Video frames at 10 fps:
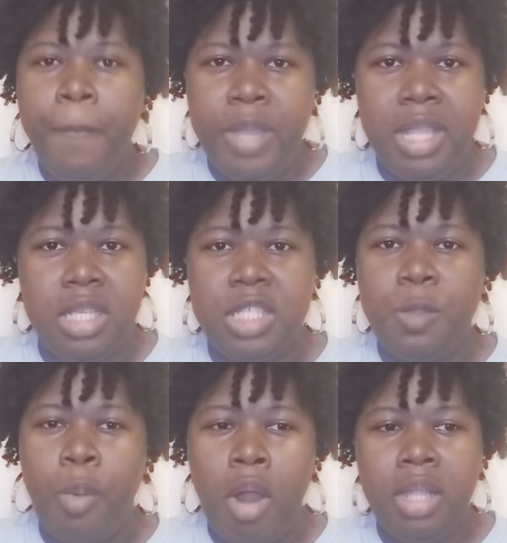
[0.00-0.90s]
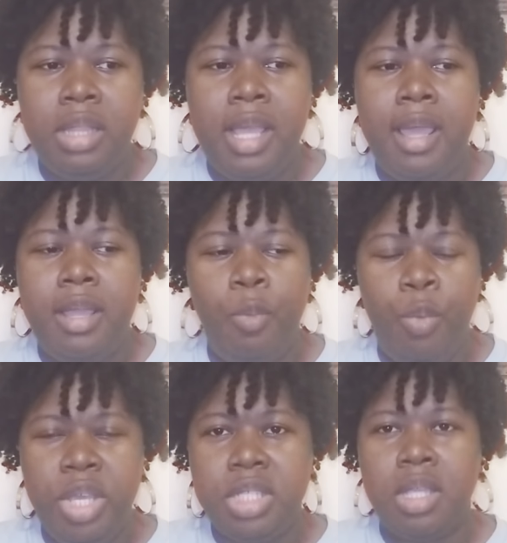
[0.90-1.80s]
that the spark that
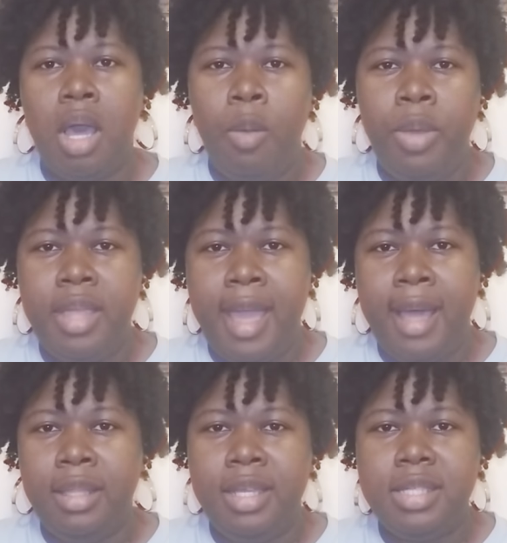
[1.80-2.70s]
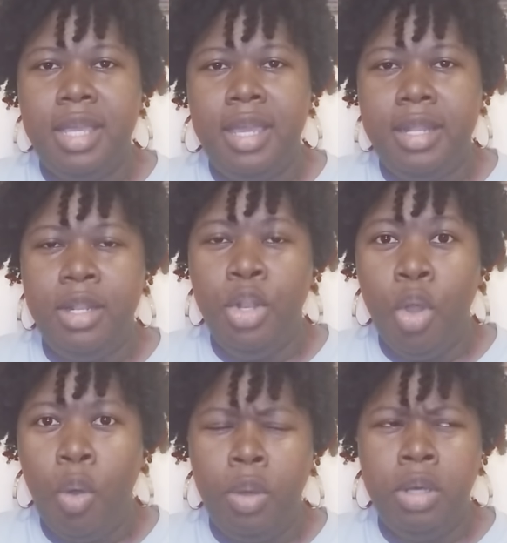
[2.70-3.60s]
we saw with Alex and
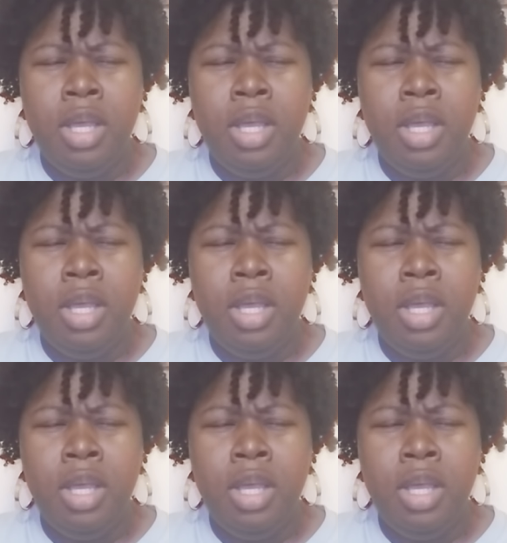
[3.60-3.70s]
Noah